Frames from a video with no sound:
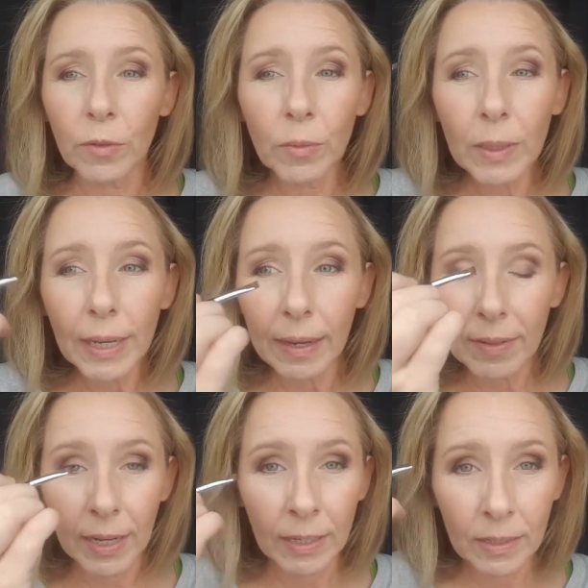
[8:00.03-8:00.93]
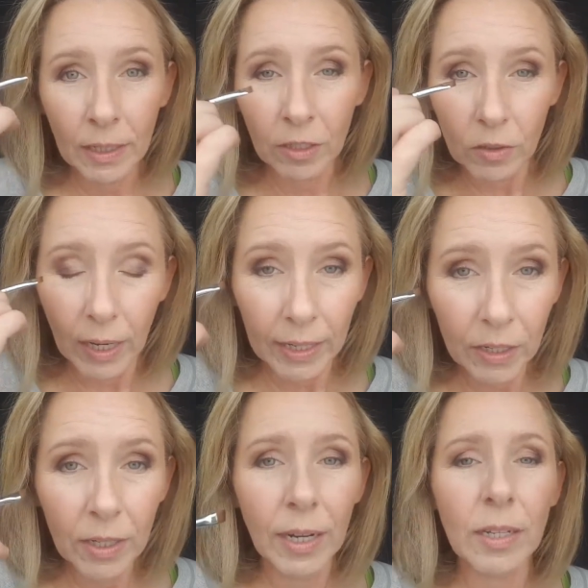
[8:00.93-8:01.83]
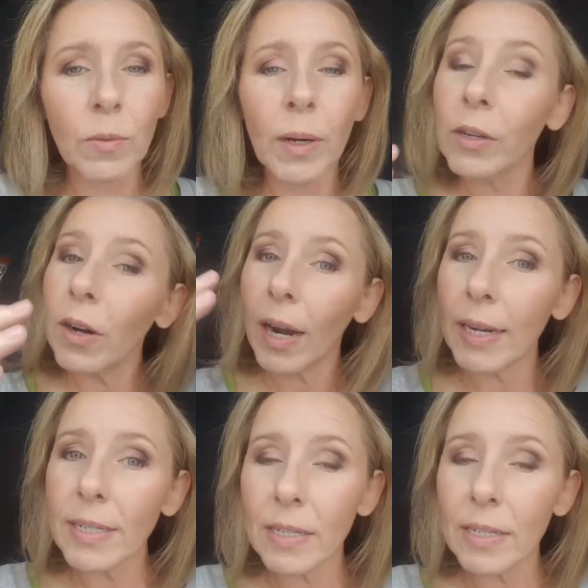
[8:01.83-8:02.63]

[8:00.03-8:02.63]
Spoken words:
if you're really heavy-handed on your liner and you want your eyes